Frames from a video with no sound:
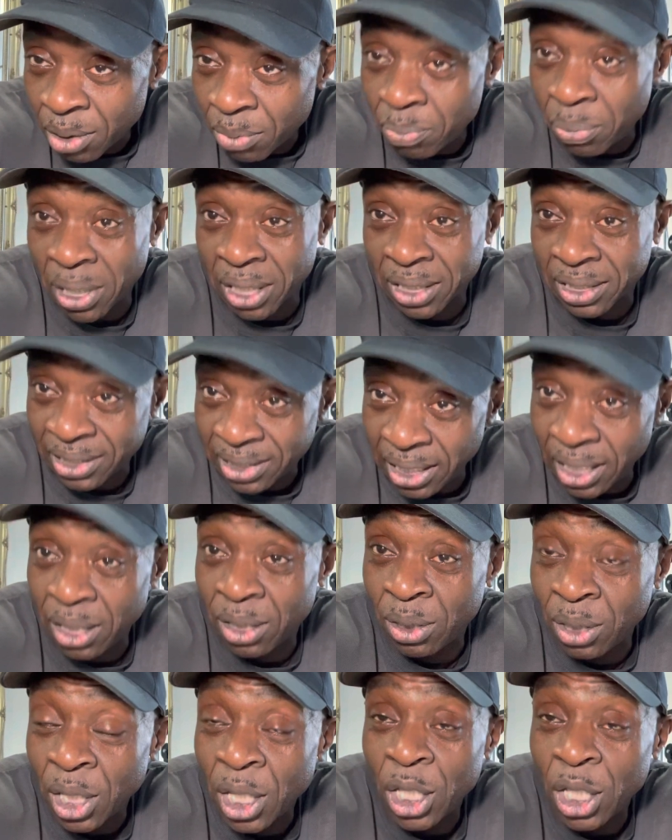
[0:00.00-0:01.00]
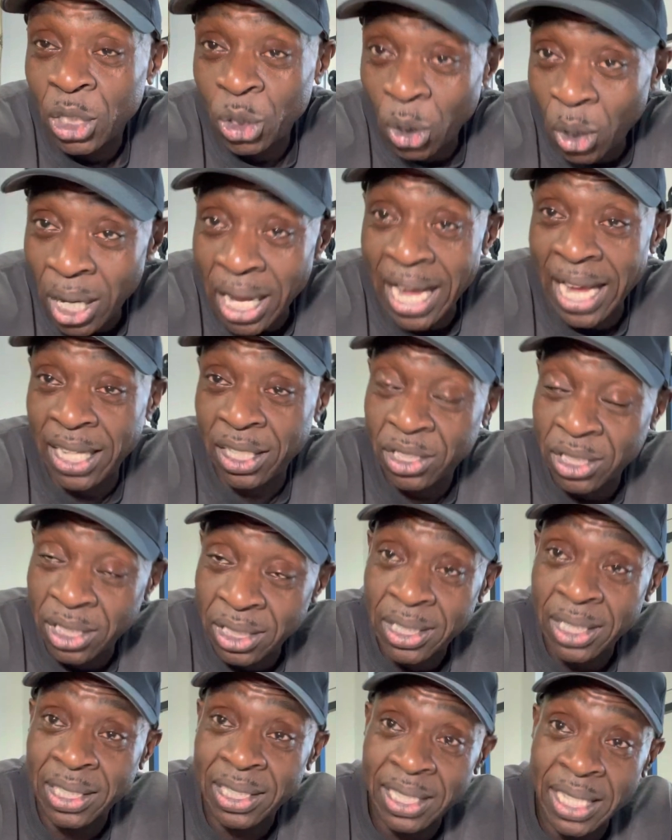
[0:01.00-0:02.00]
but still your
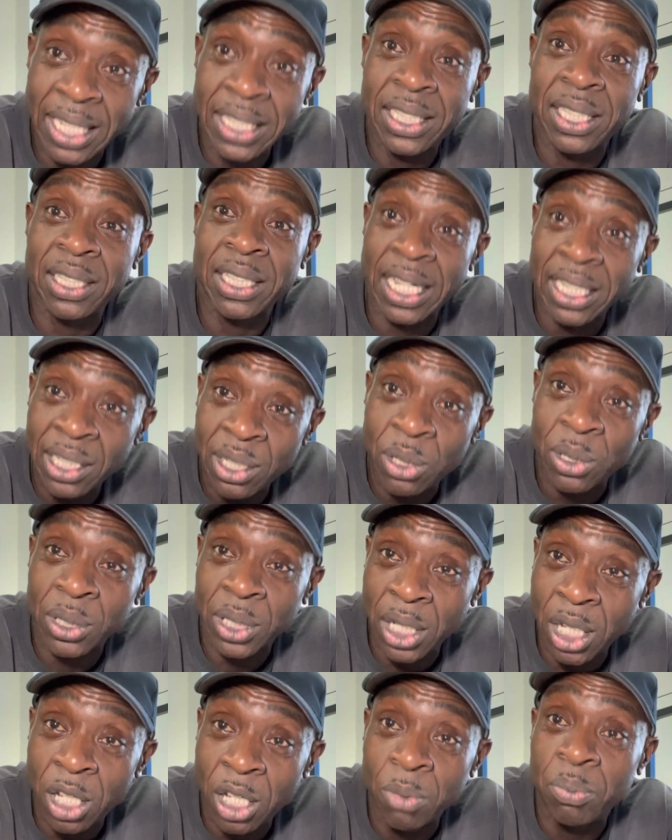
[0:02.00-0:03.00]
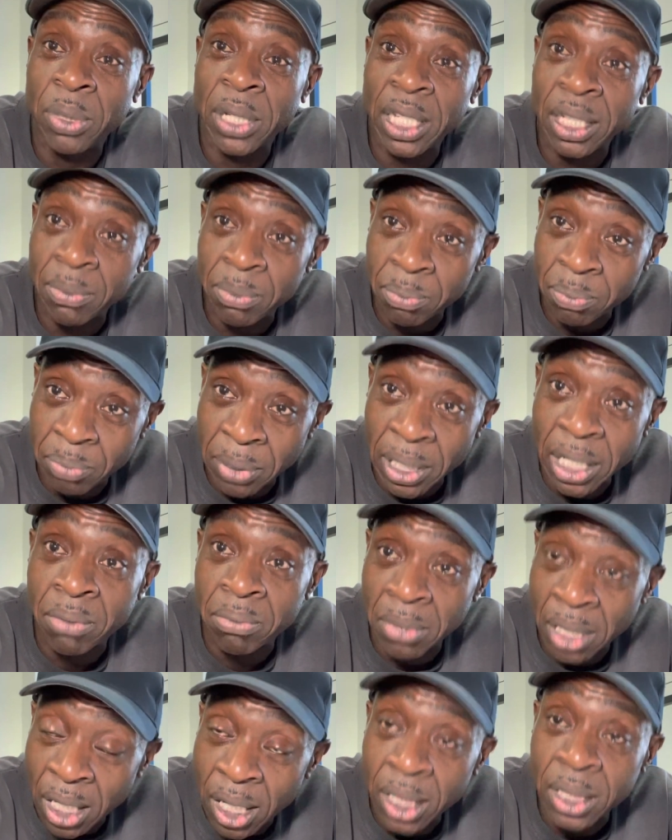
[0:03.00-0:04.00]
actions has led to that little girl being
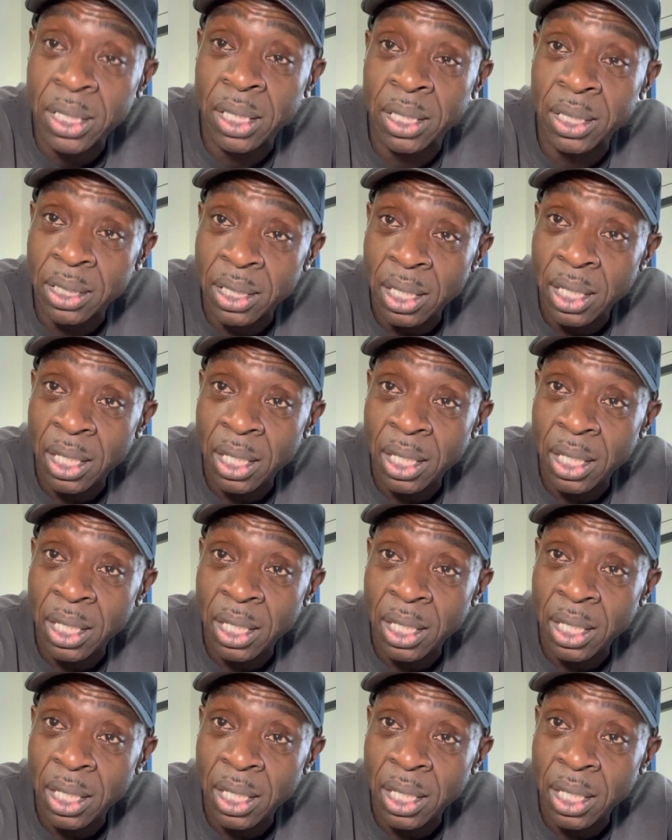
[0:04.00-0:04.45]
murdered.